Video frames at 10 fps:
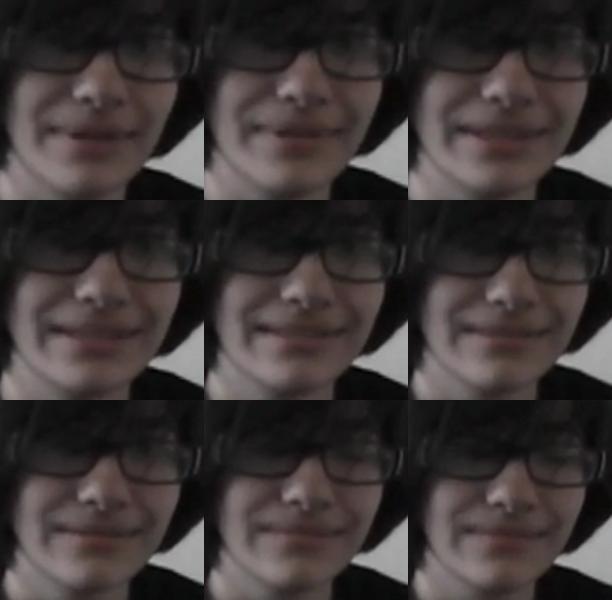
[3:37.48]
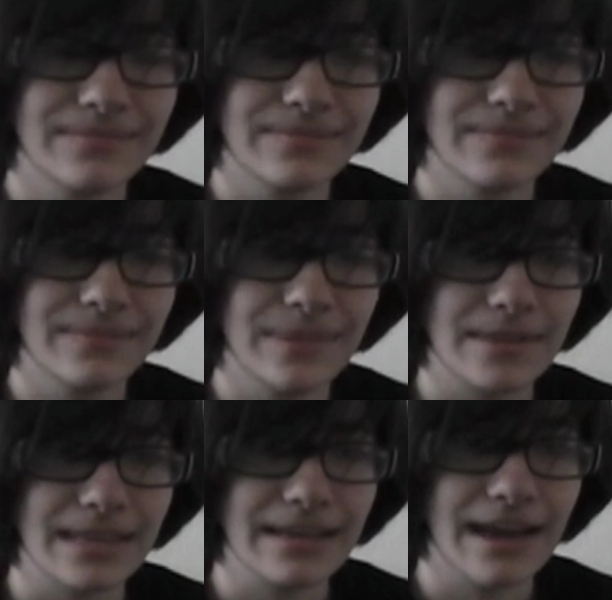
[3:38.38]
I mean, the
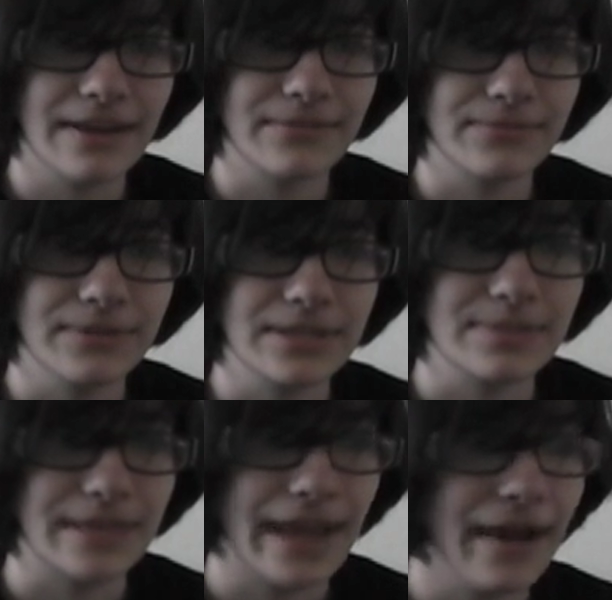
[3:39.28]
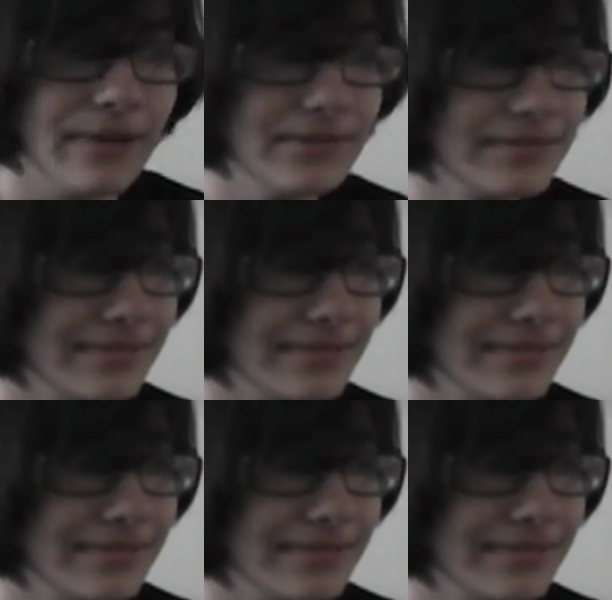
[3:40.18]
thing kind of freaked me out,